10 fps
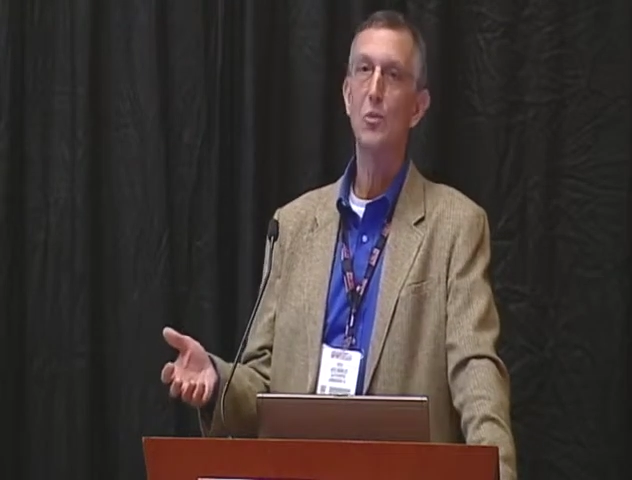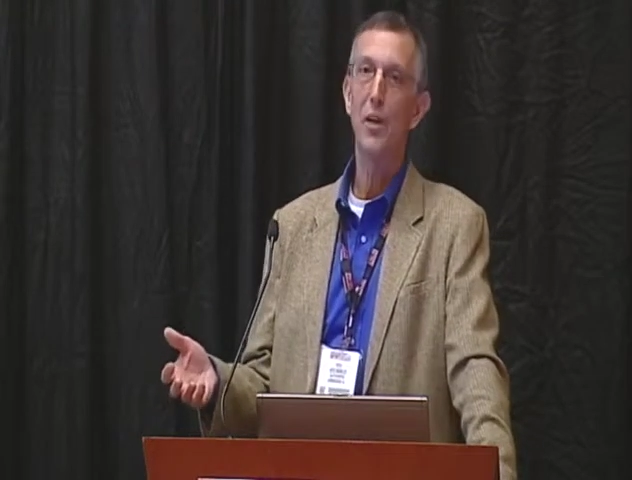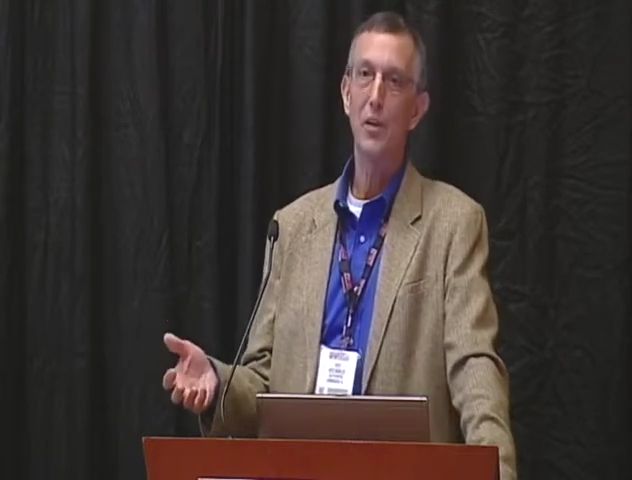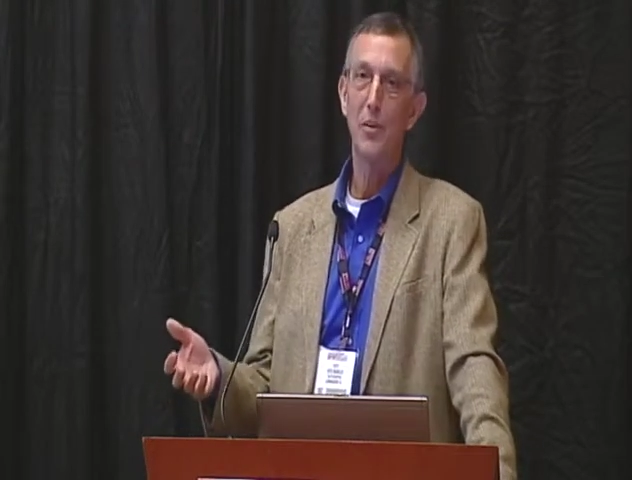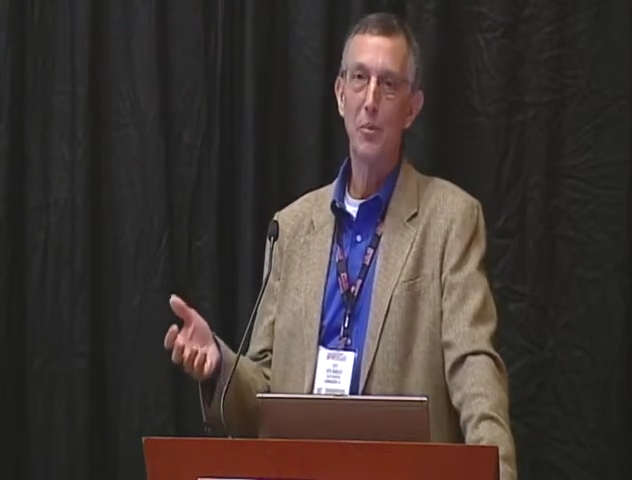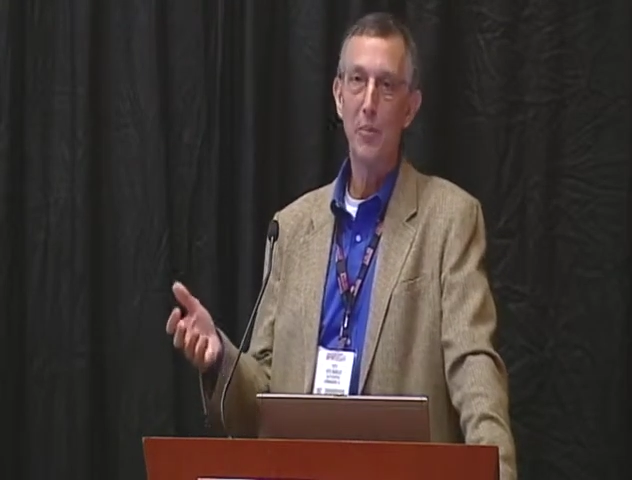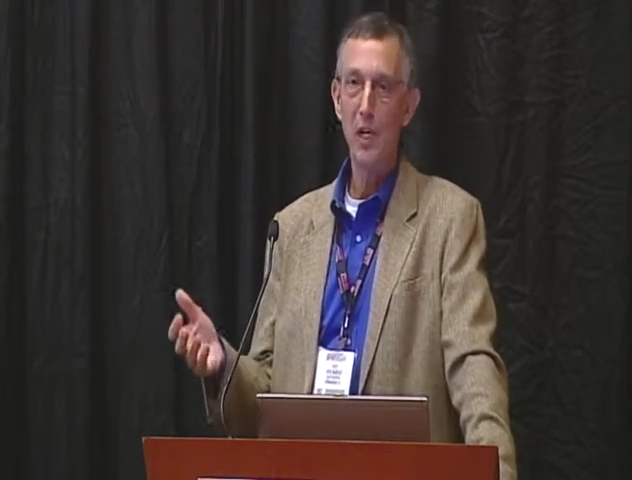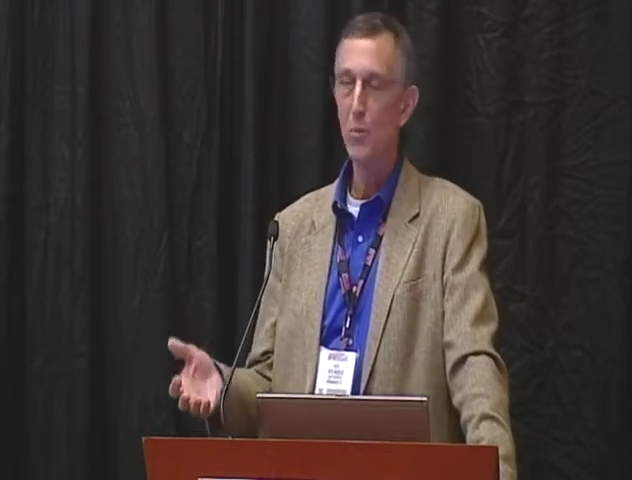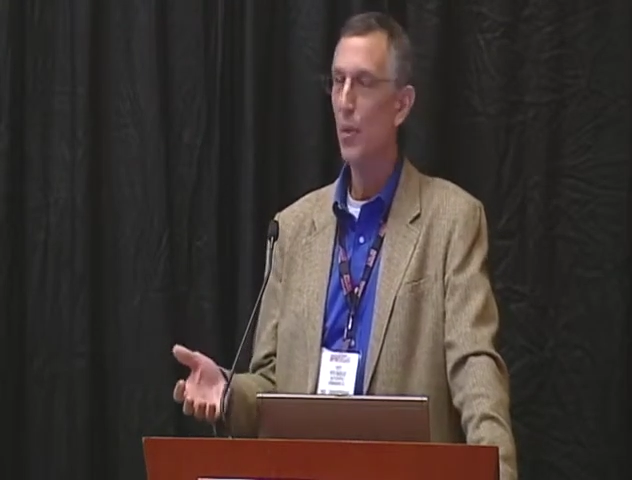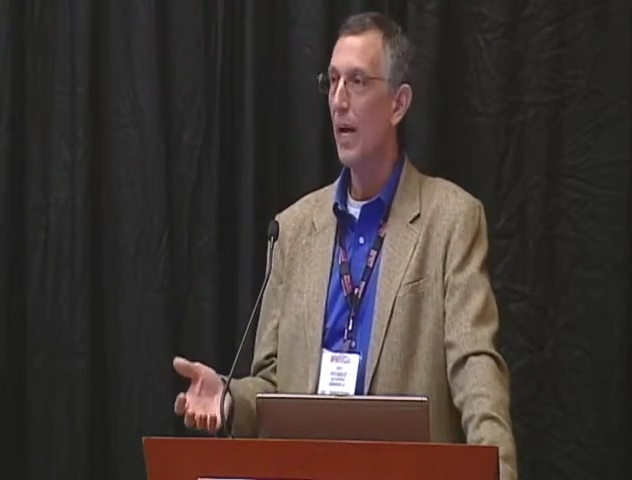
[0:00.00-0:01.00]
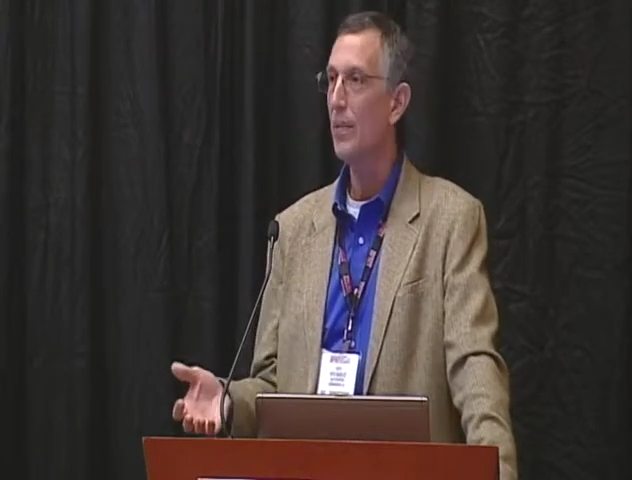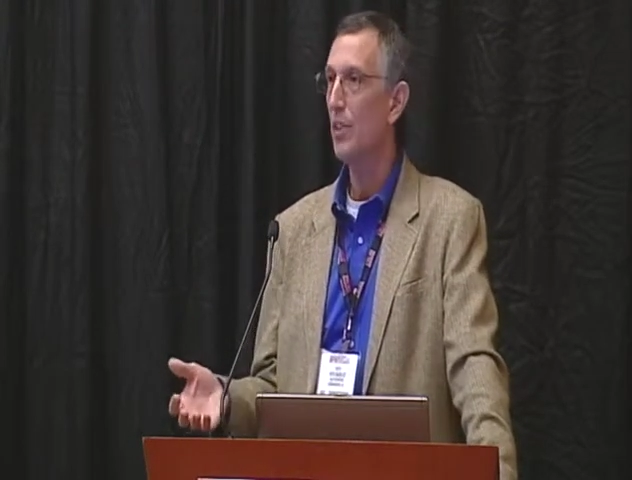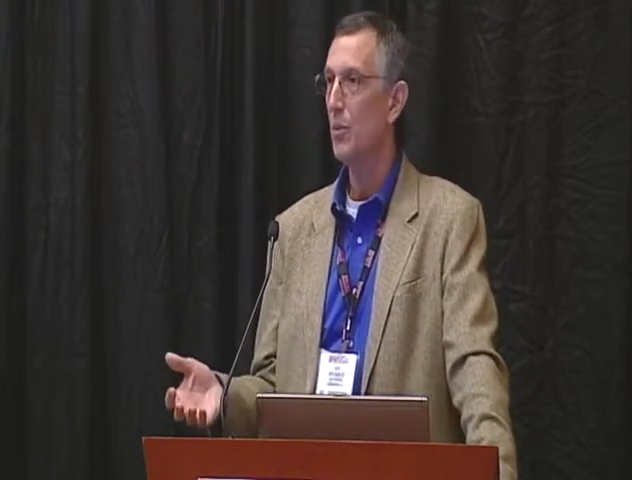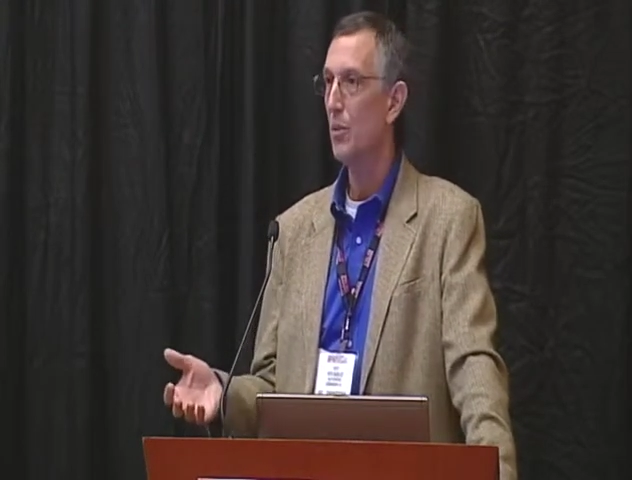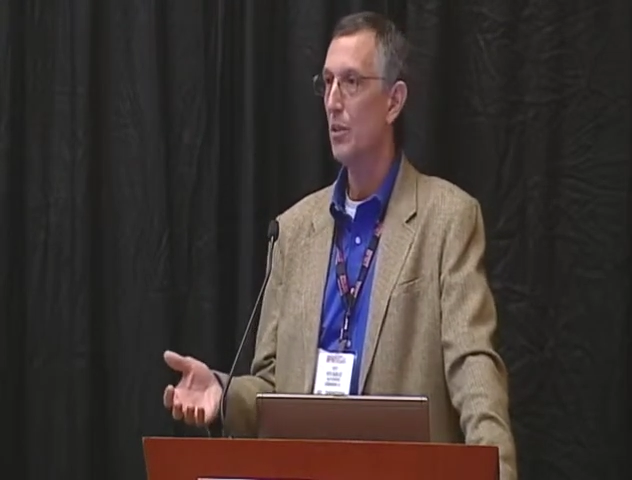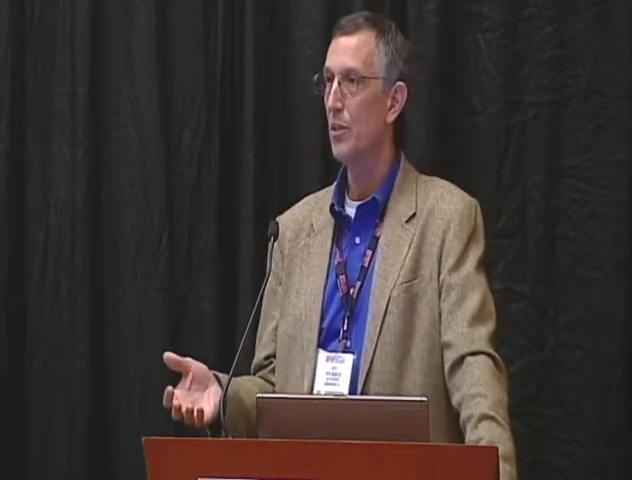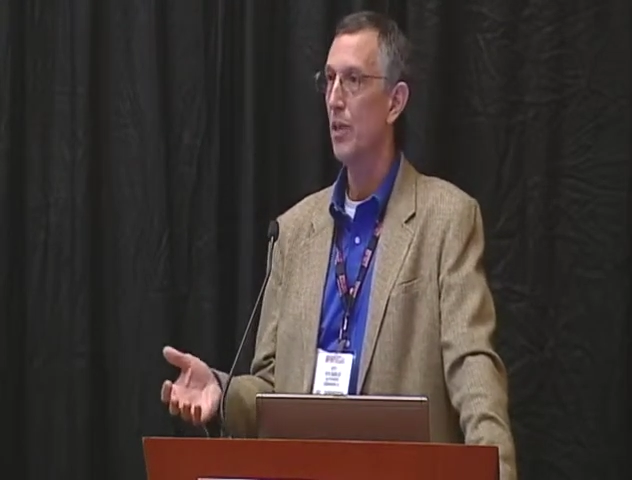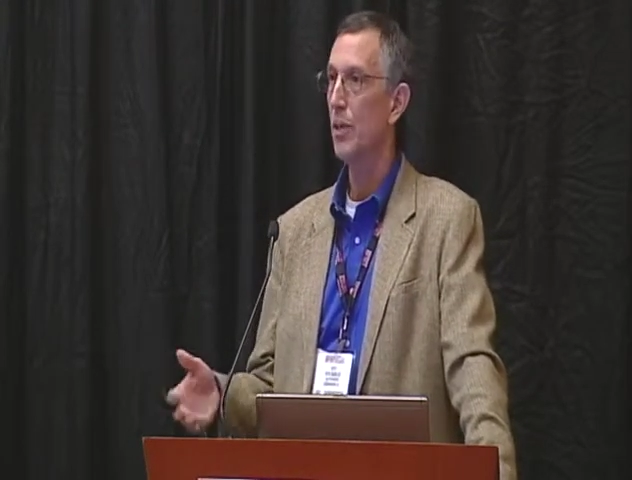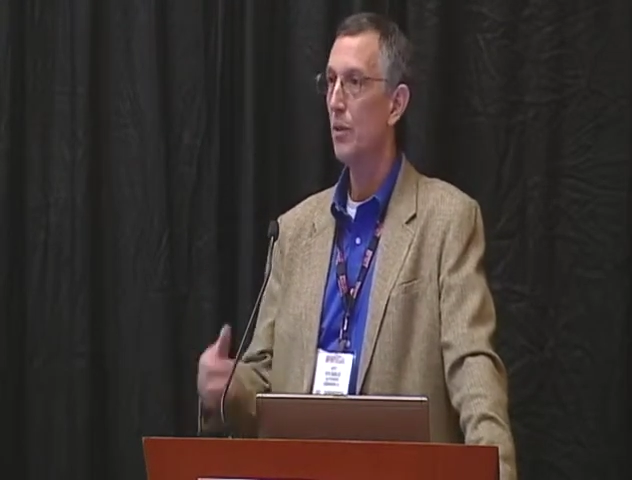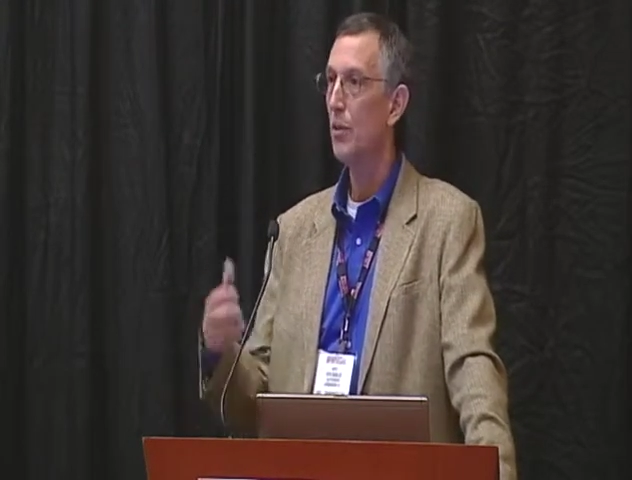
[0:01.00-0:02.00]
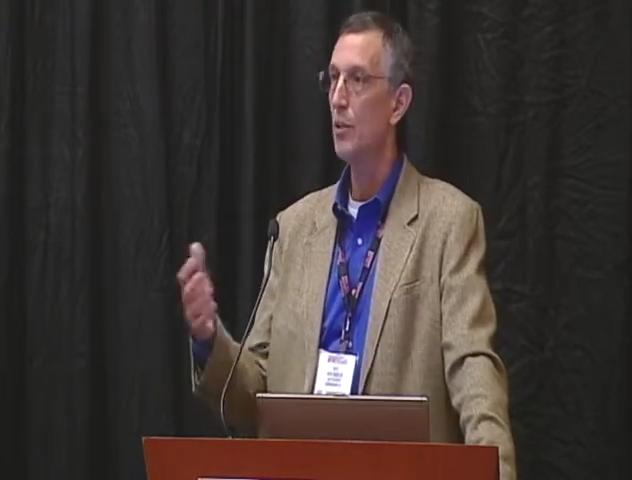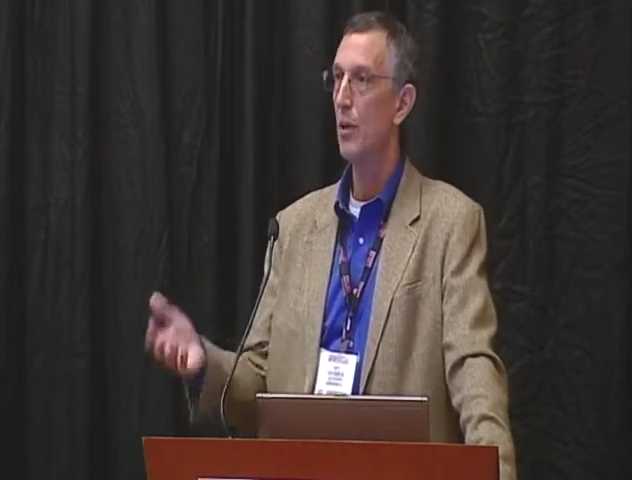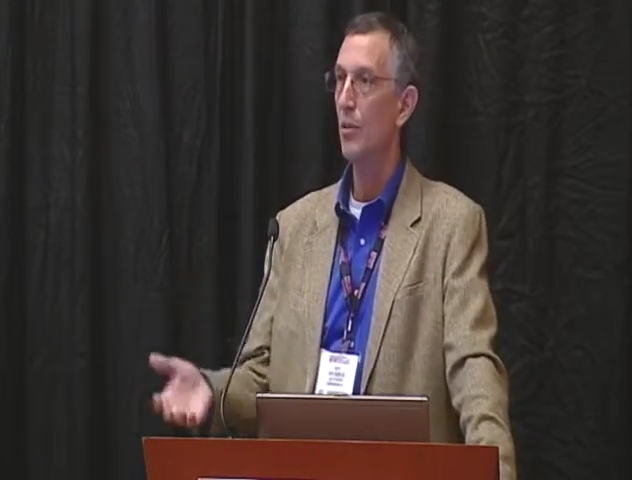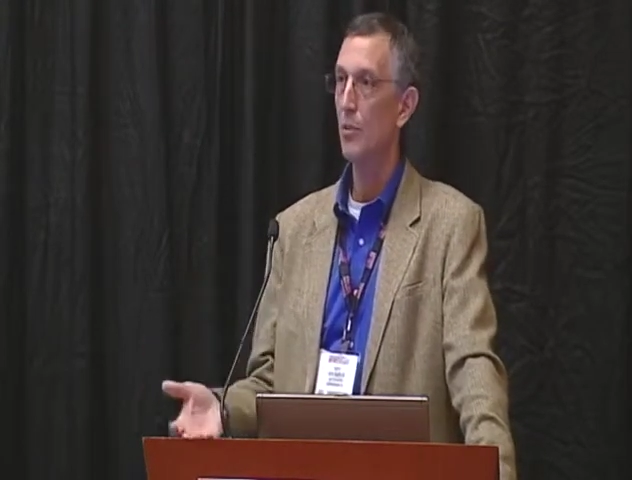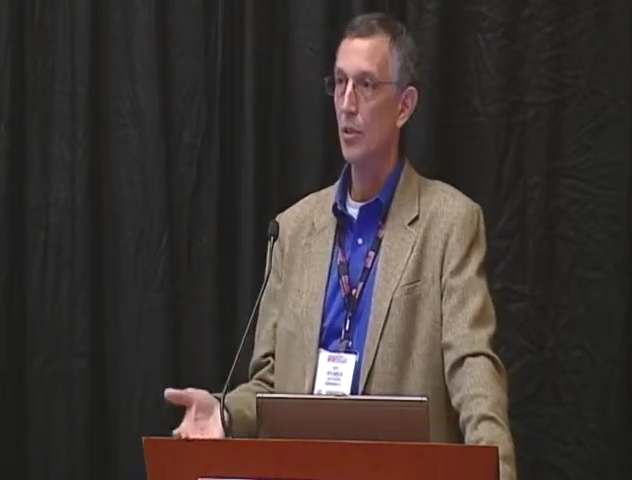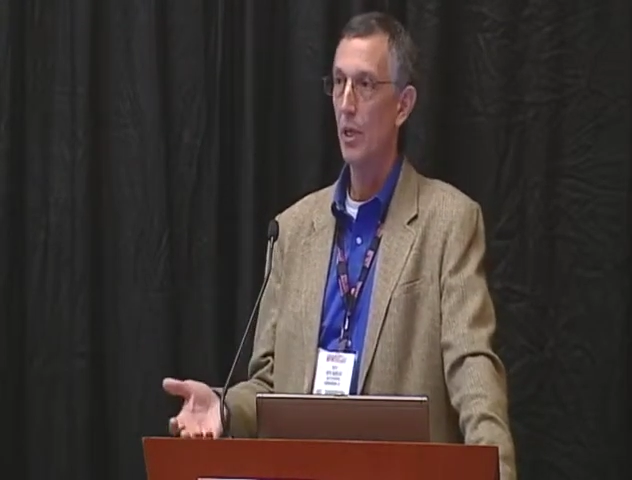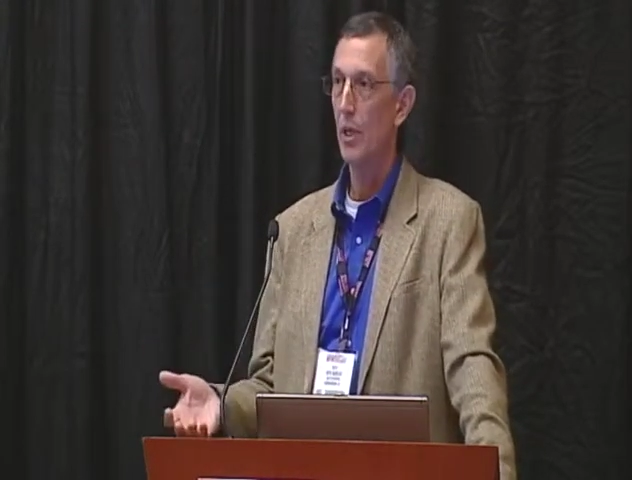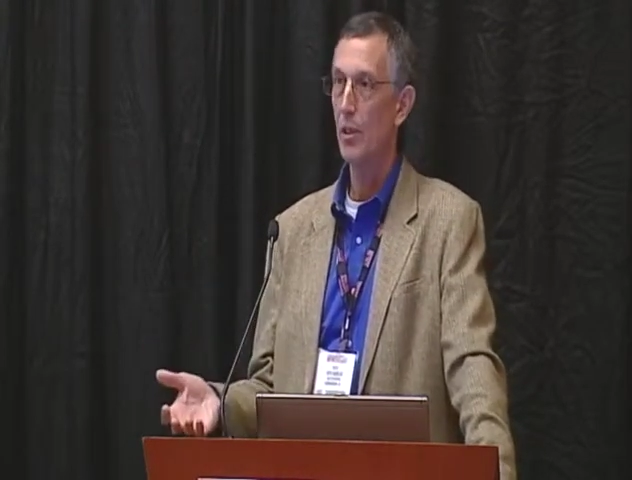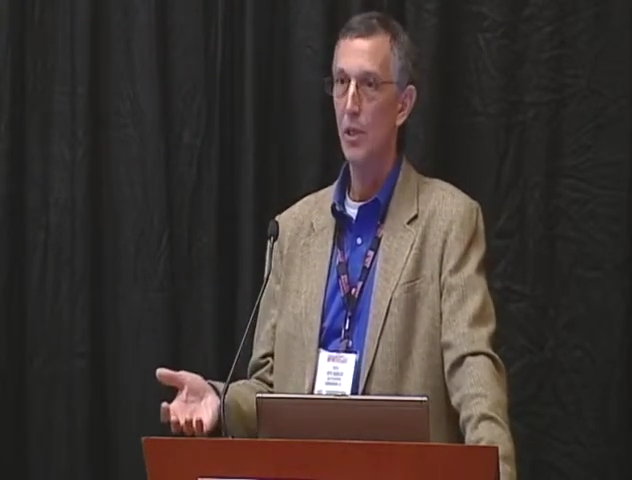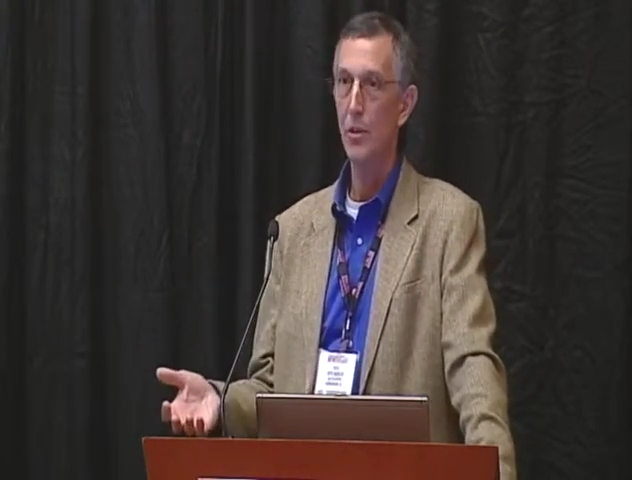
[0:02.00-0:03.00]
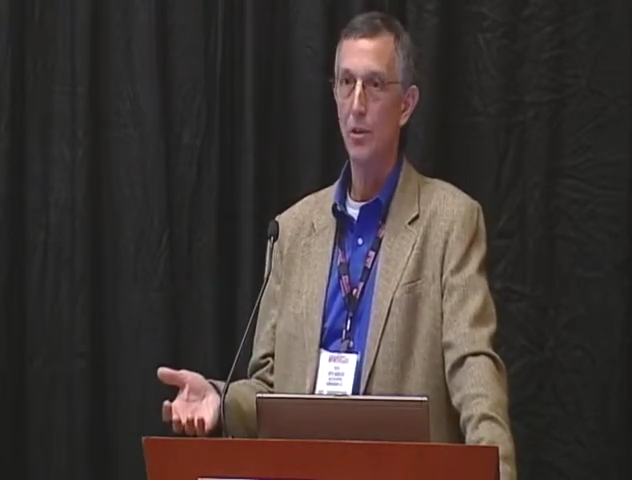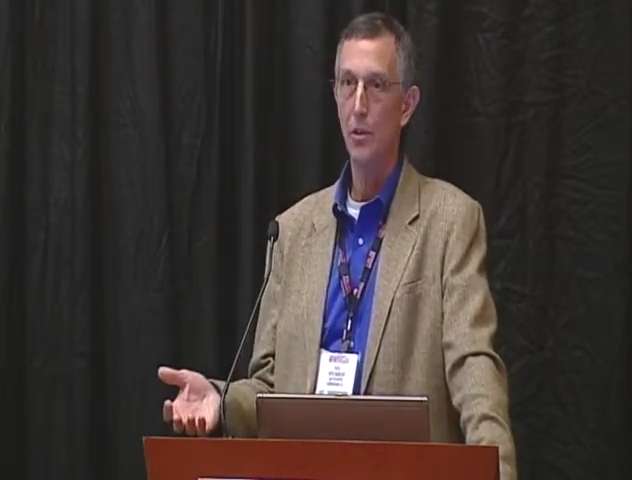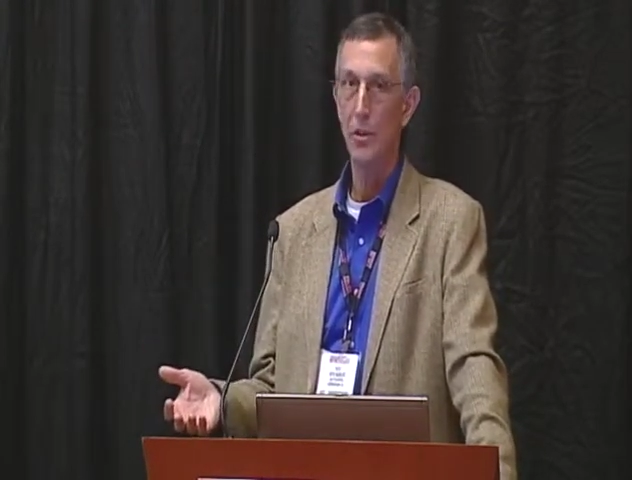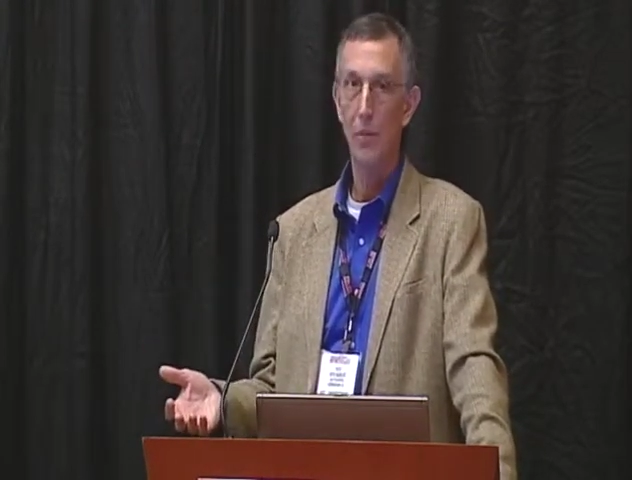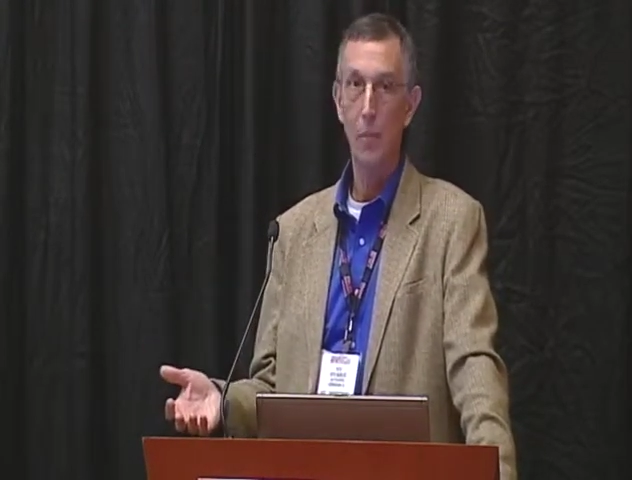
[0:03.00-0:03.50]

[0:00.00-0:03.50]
where the best practice would say use an ultrasonic sensor,